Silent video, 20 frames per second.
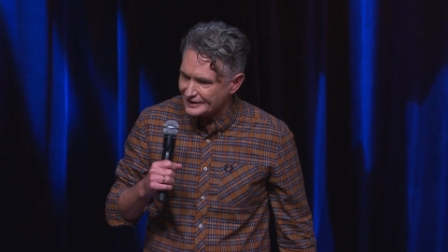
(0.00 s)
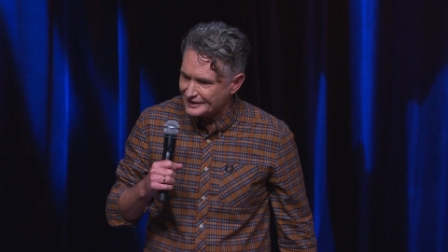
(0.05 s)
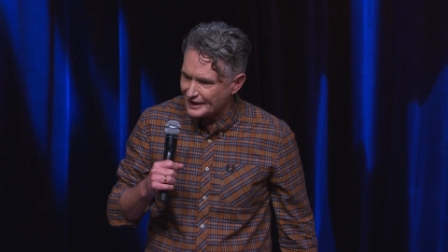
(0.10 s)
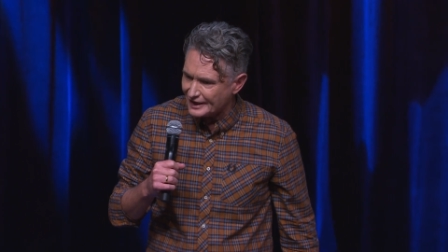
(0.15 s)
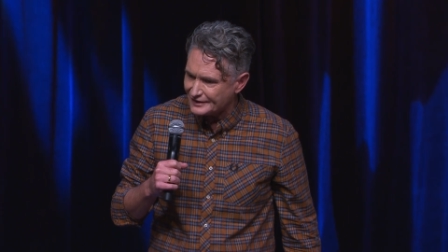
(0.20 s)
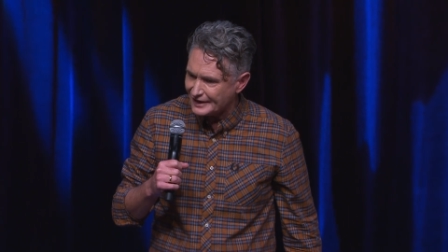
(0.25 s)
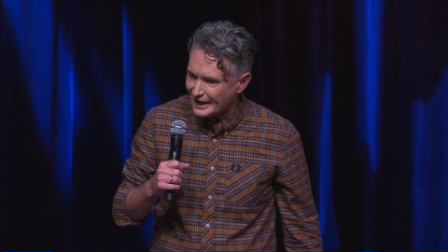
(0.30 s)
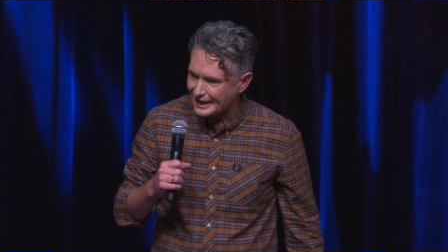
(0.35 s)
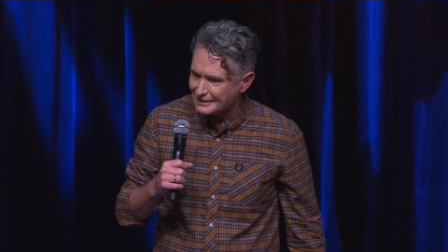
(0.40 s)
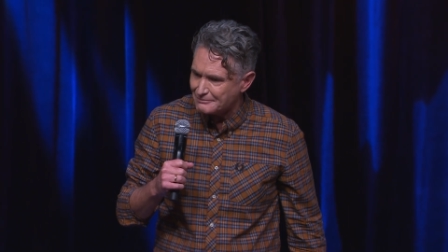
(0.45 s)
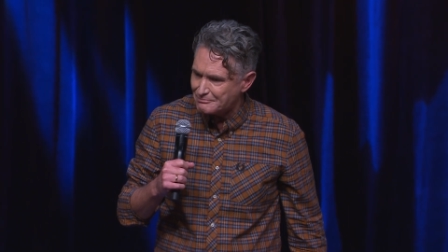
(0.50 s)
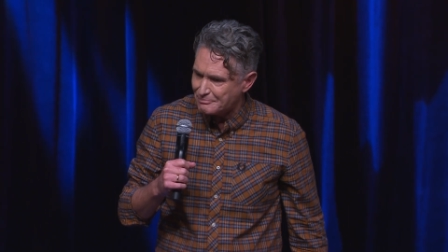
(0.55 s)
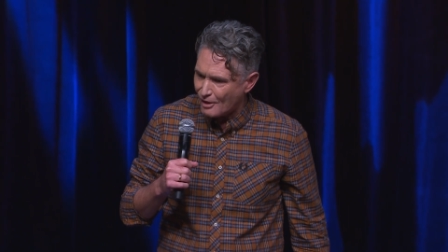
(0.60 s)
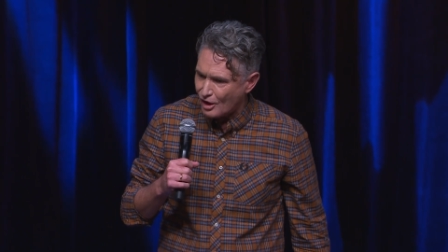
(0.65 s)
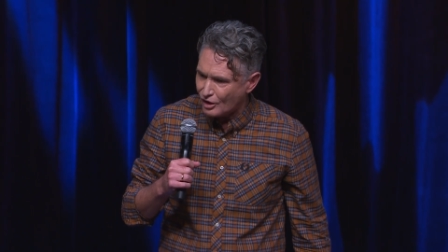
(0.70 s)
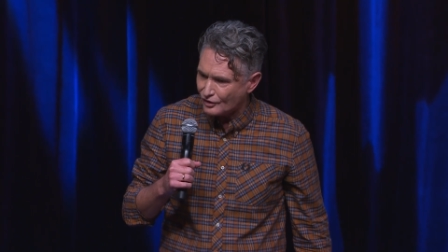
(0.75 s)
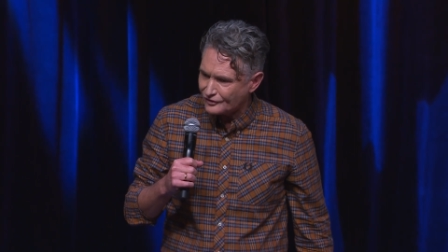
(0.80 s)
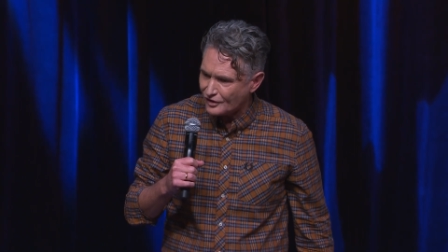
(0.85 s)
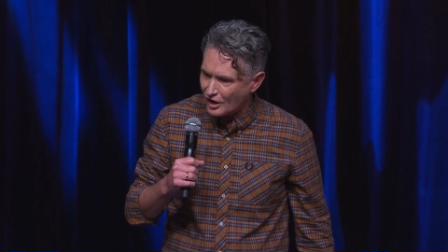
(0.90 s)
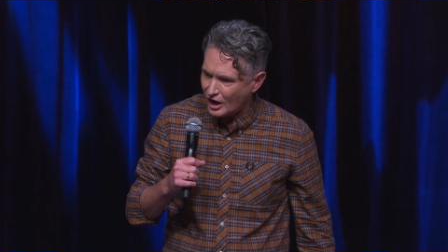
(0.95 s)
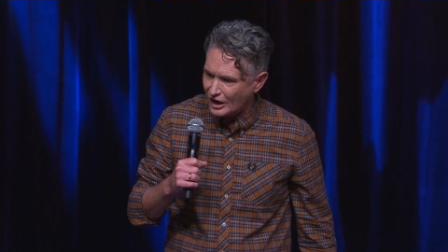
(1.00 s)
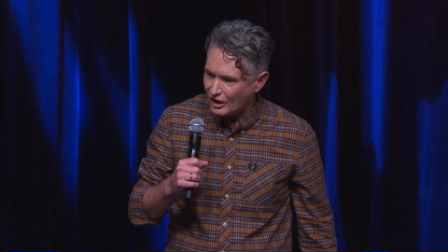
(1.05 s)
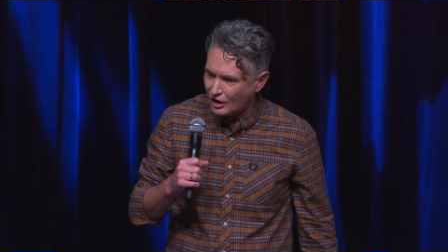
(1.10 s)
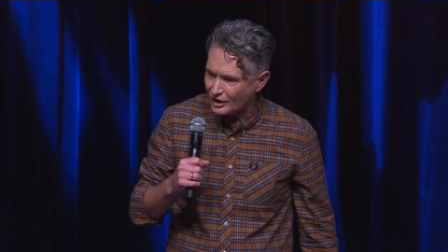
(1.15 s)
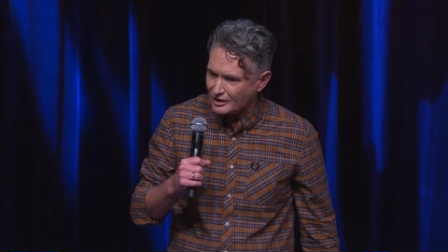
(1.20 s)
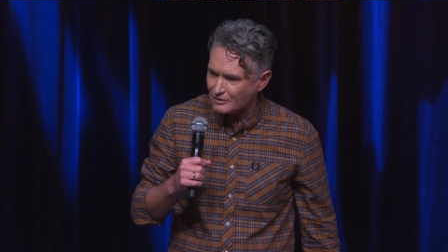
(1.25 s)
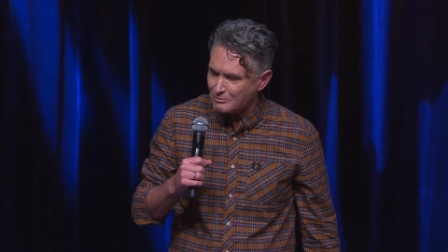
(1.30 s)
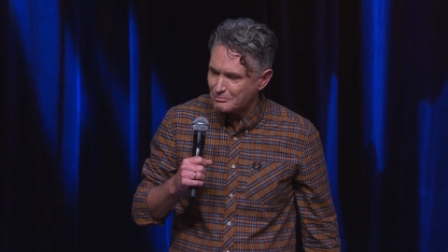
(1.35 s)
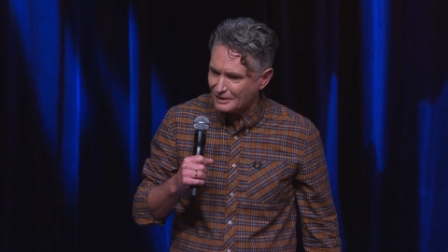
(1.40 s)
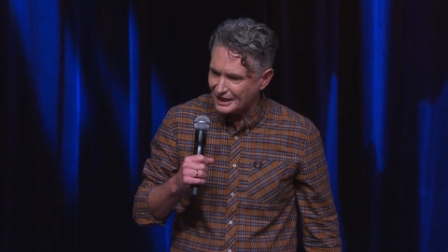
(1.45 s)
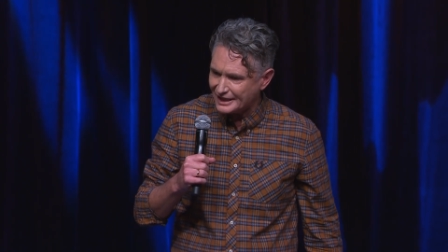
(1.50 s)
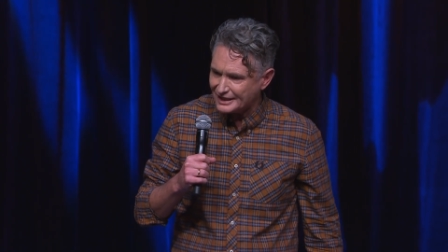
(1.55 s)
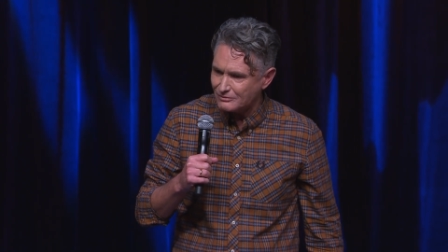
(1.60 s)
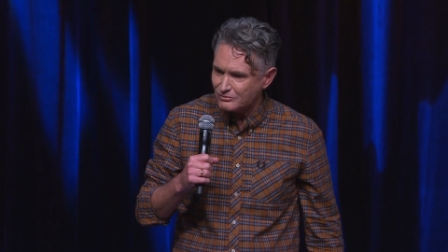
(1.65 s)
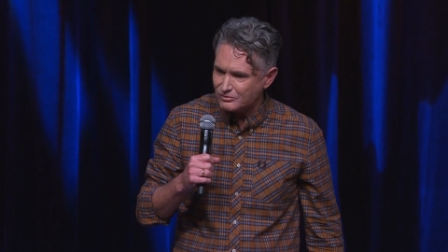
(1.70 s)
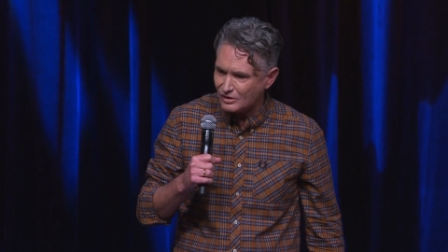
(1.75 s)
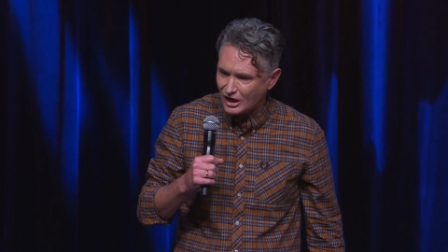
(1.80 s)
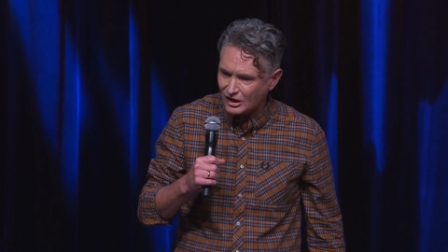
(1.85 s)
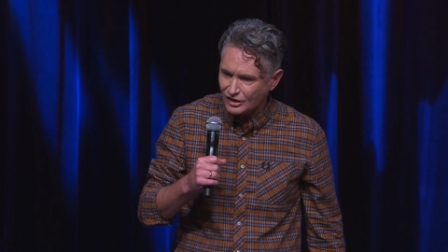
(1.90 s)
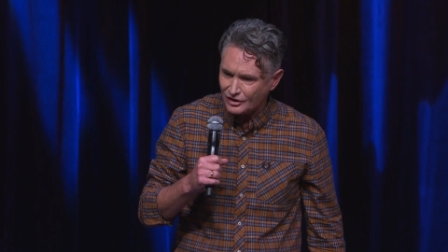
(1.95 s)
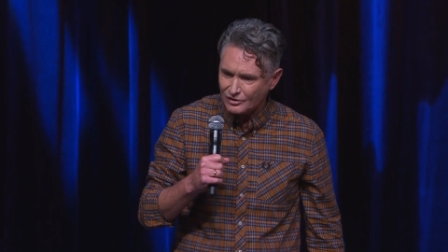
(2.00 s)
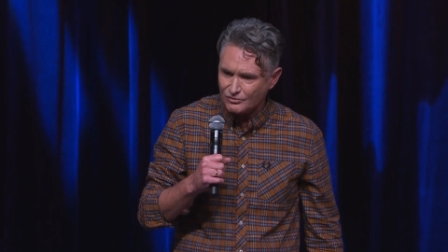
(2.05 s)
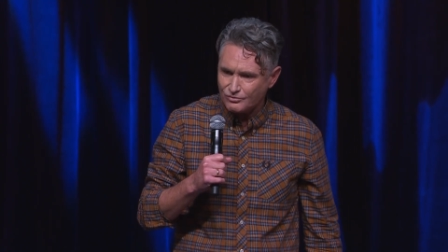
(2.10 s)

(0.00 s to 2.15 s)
the other day in Bondi on a bloody, on a,